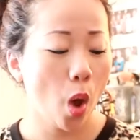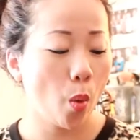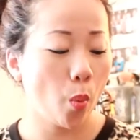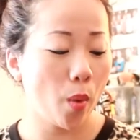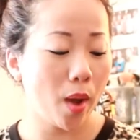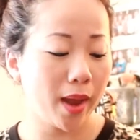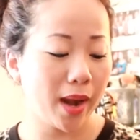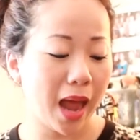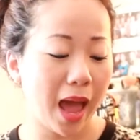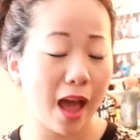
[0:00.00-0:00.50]

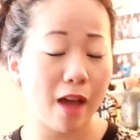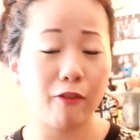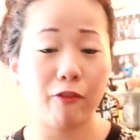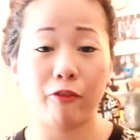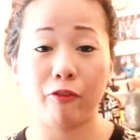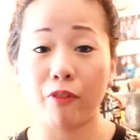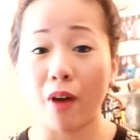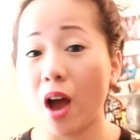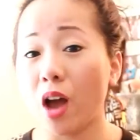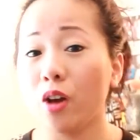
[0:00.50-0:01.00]
When I
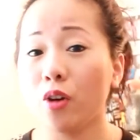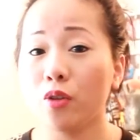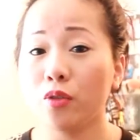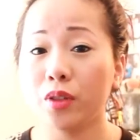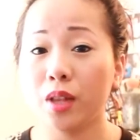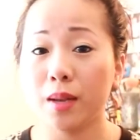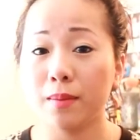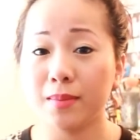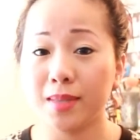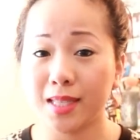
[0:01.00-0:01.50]

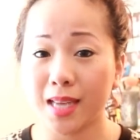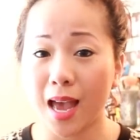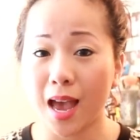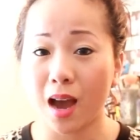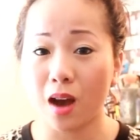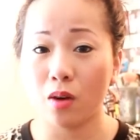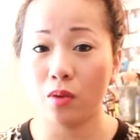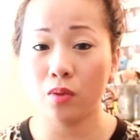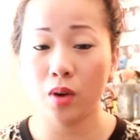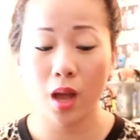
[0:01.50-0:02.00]
file them
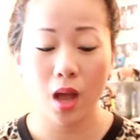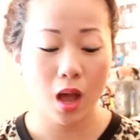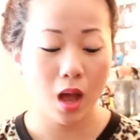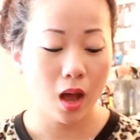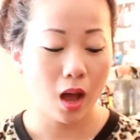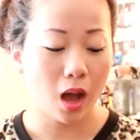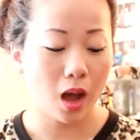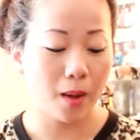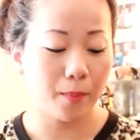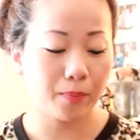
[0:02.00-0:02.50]
down,
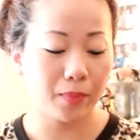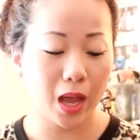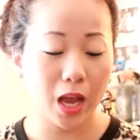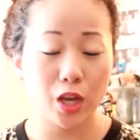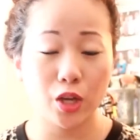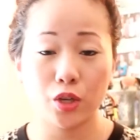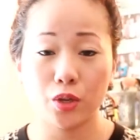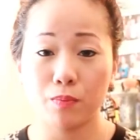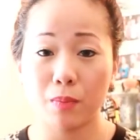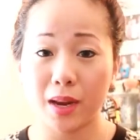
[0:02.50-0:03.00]

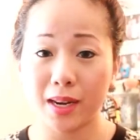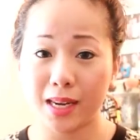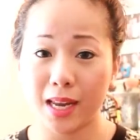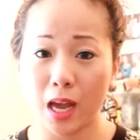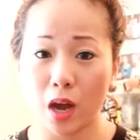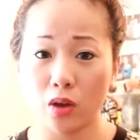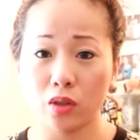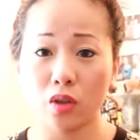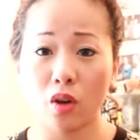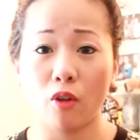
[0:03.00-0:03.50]
my
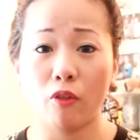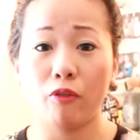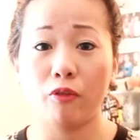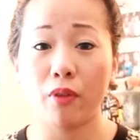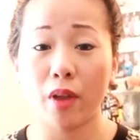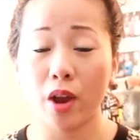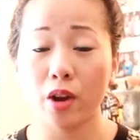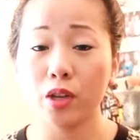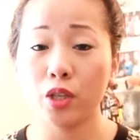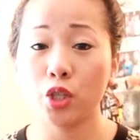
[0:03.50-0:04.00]
nails are
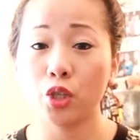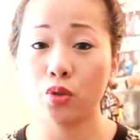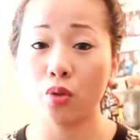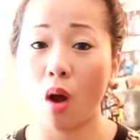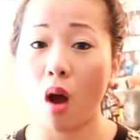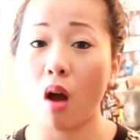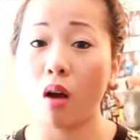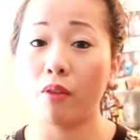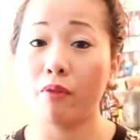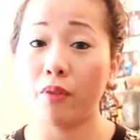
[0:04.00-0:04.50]
very
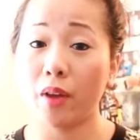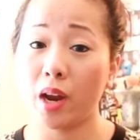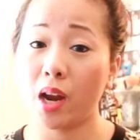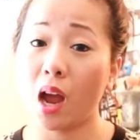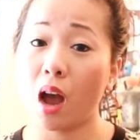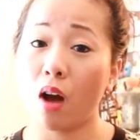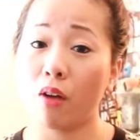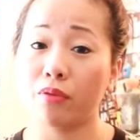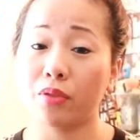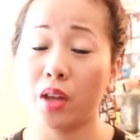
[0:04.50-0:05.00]
strong,
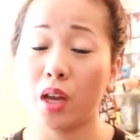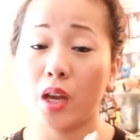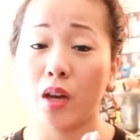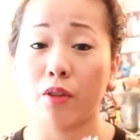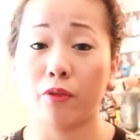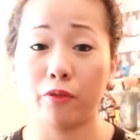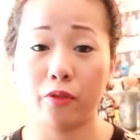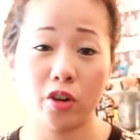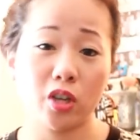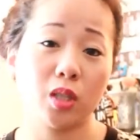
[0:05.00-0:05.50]
very healthy
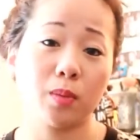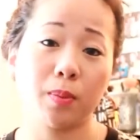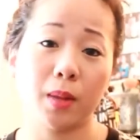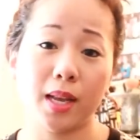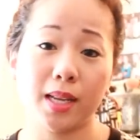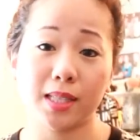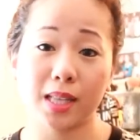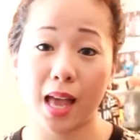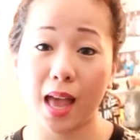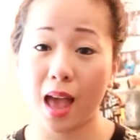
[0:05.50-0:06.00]
in the first
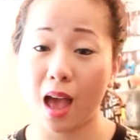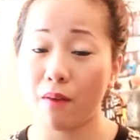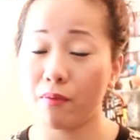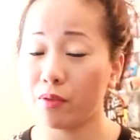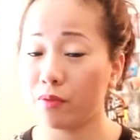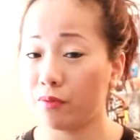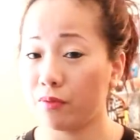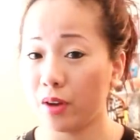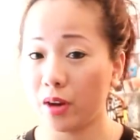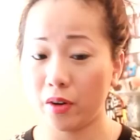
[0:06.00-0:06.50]
place. I
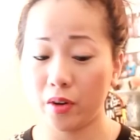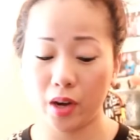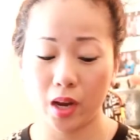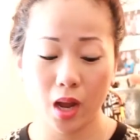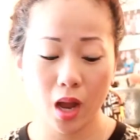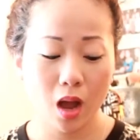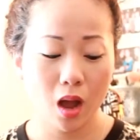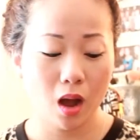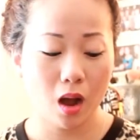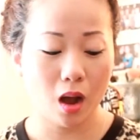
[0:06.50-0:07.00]
have a very